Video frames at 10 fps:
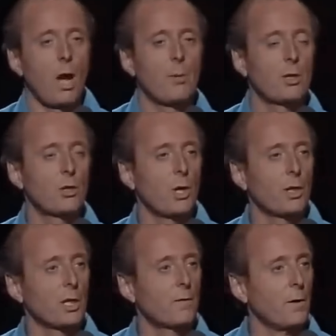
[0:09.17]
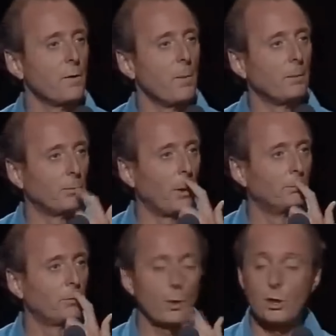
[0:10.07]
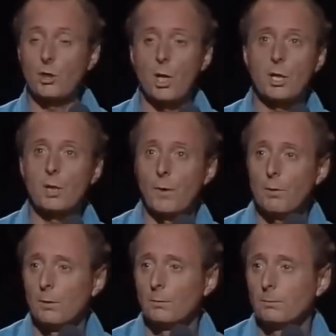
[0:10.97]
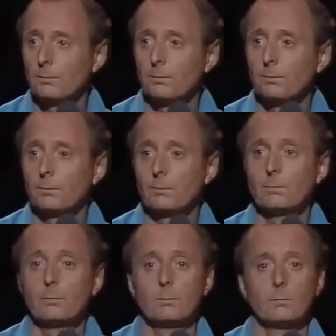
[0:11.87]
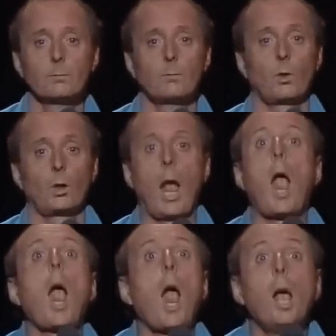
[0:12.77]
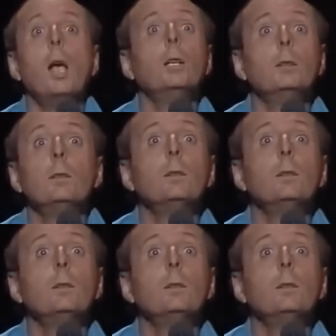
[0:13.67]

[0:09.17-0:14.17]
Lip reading: So, I'm into Chinese food a bit. You into Chinese food? Yeah. Yeah.